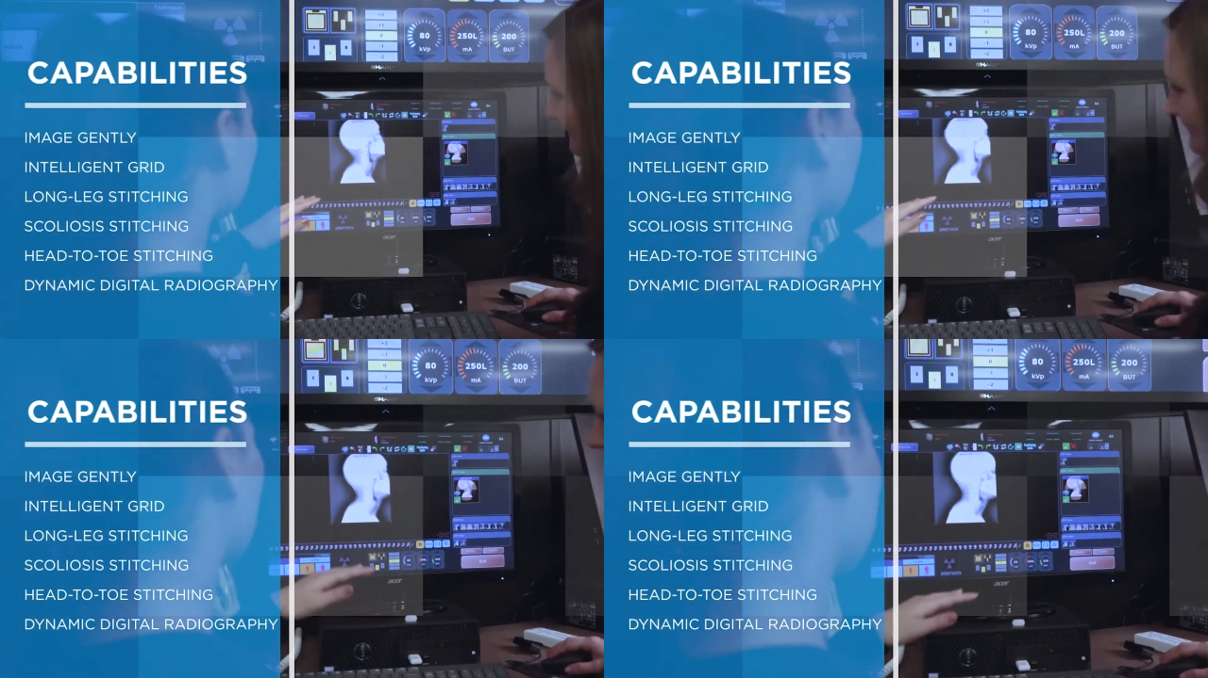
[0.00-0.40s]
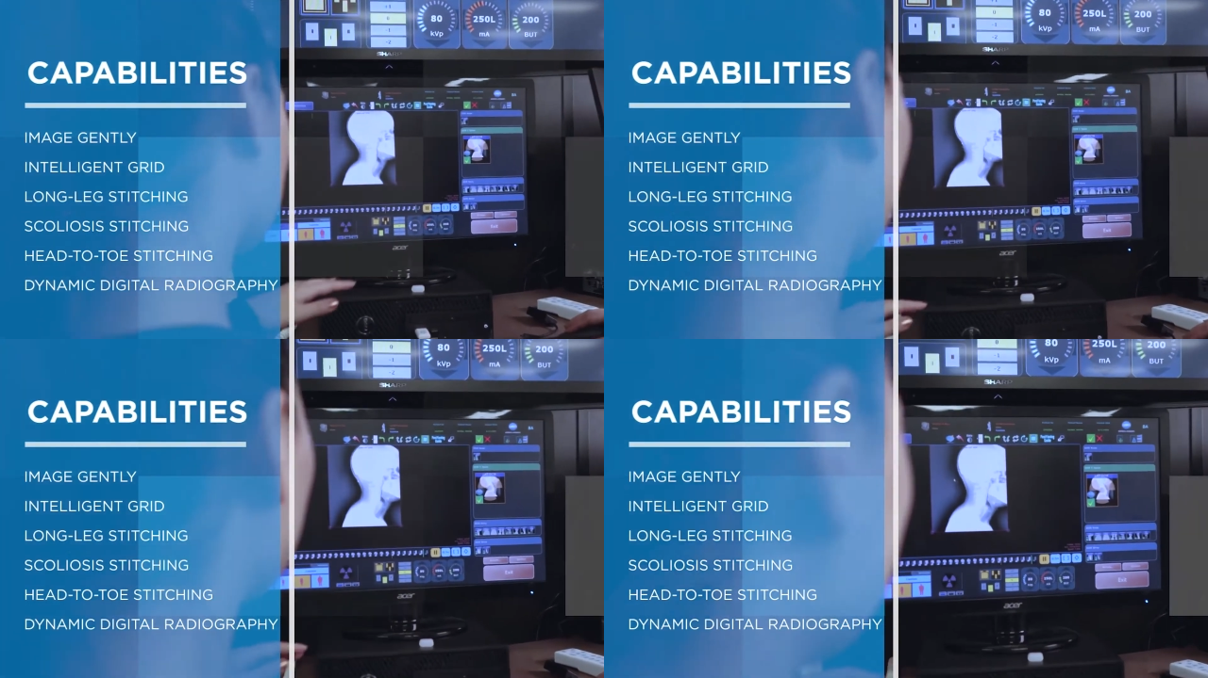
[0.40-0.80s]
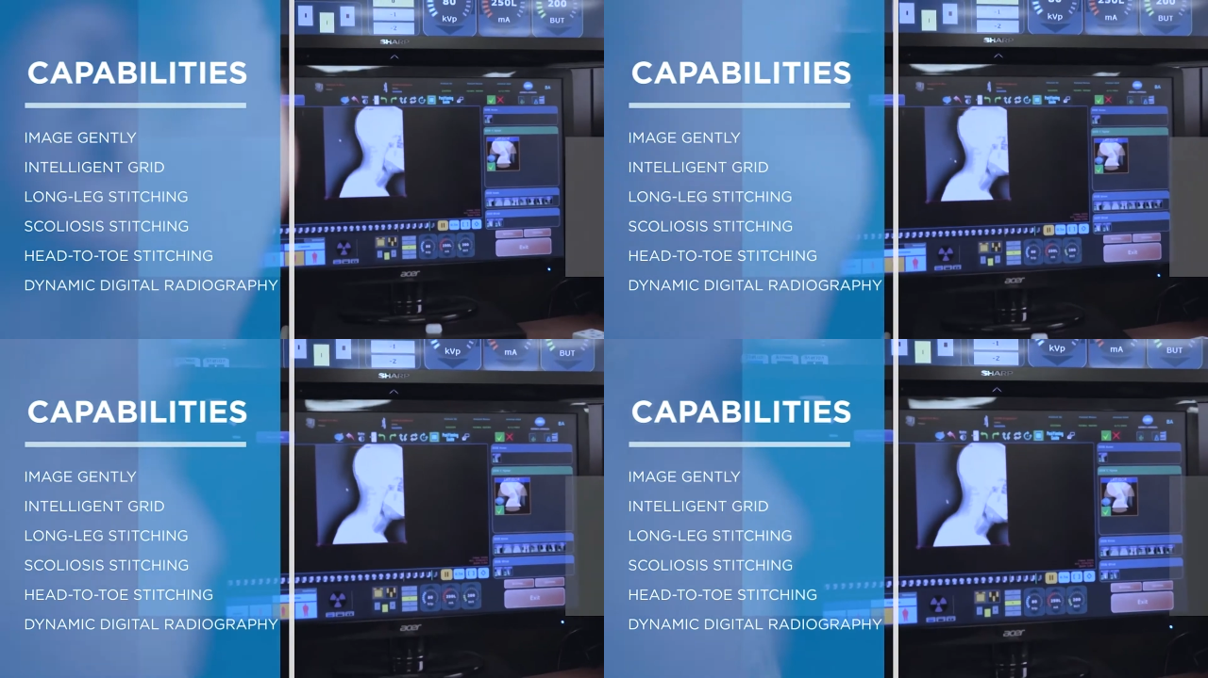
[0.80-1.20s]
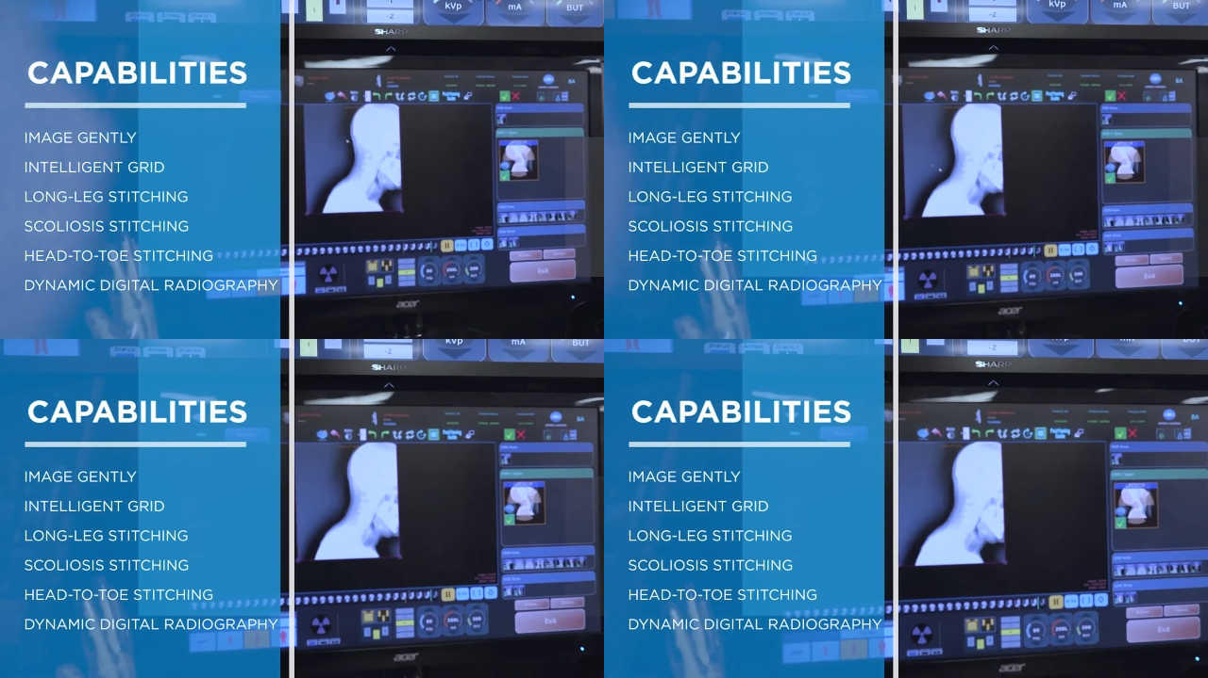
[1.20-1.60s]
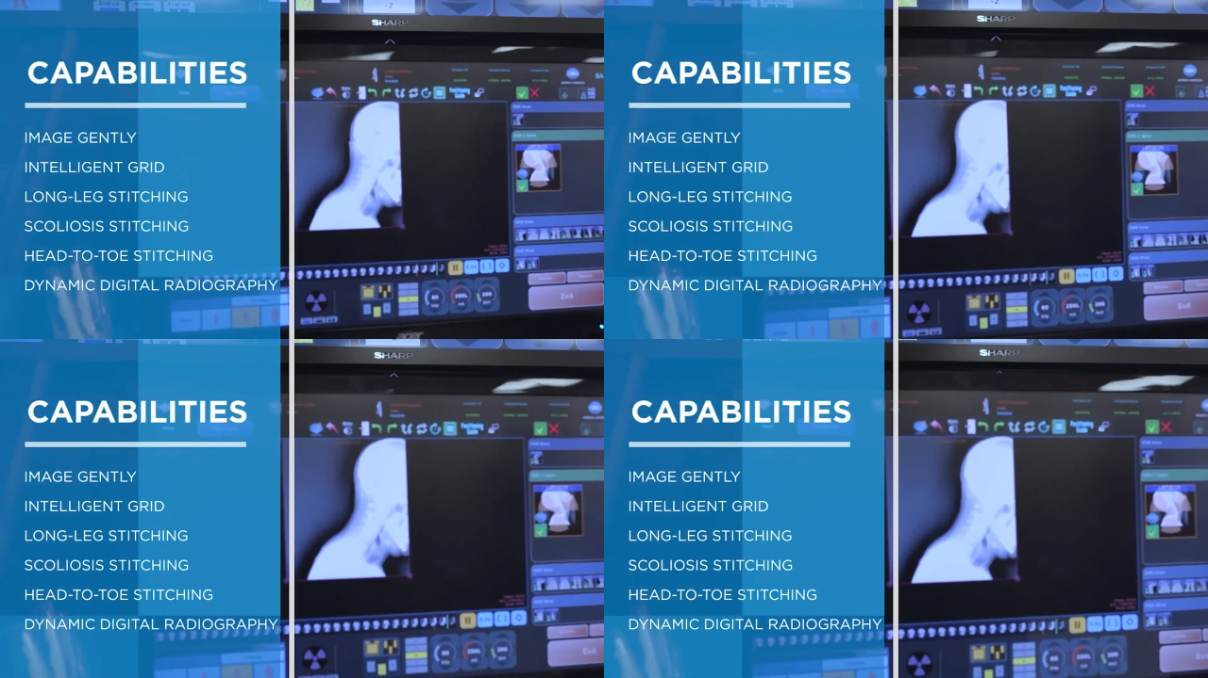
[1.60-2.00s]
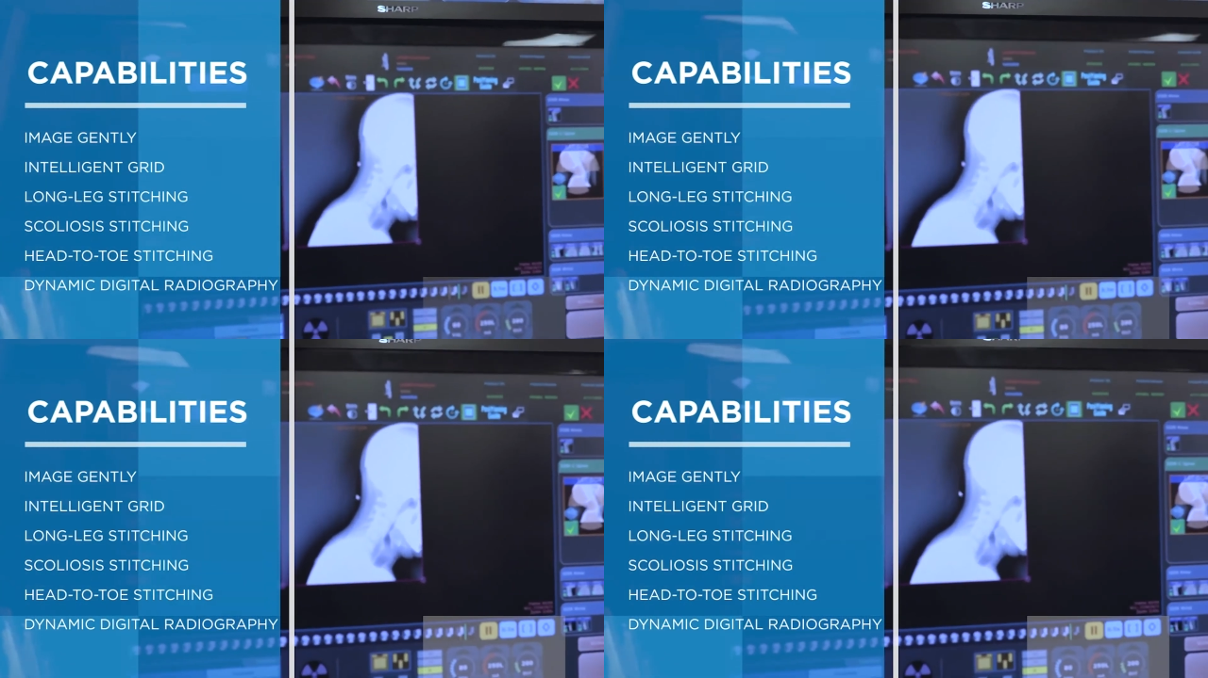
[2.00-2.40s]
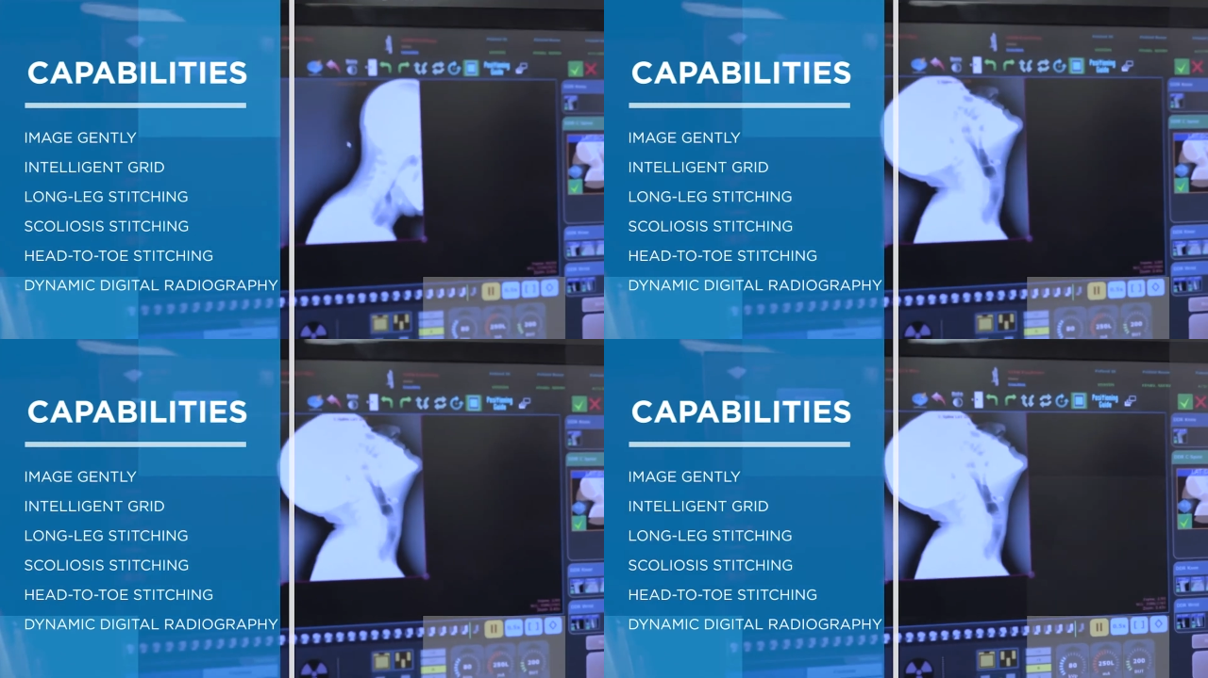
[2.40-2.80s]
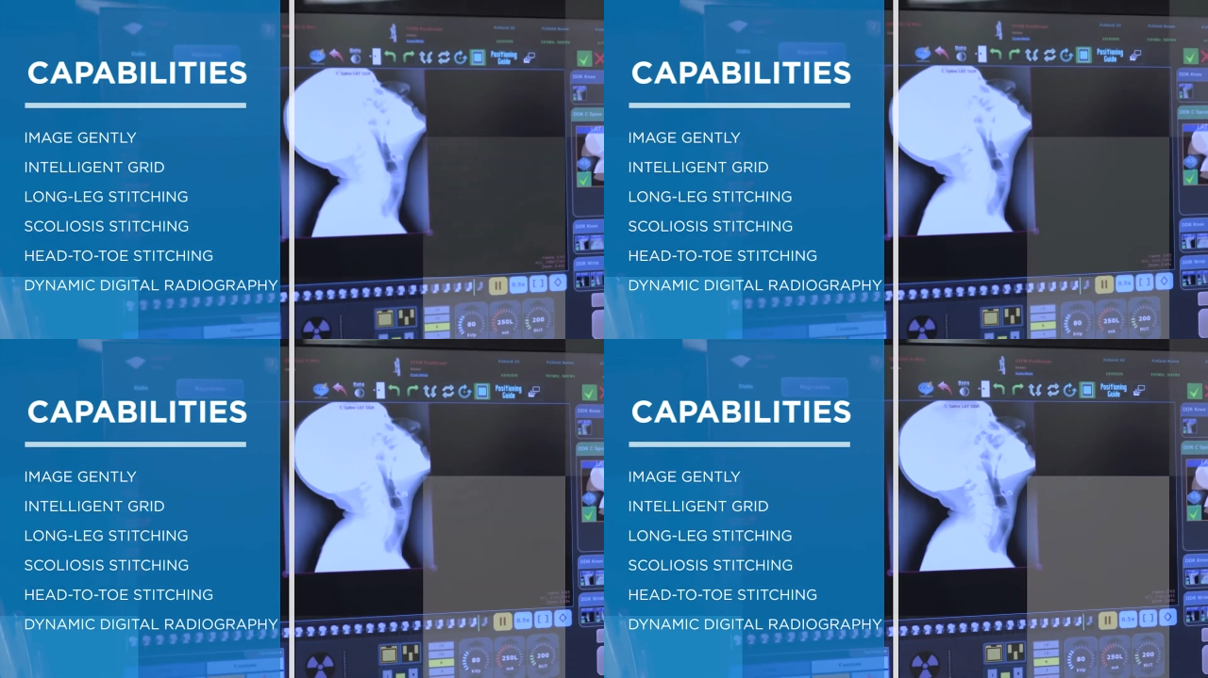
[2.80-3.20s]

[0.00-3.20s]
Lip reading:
Nobody's mouth can be seen.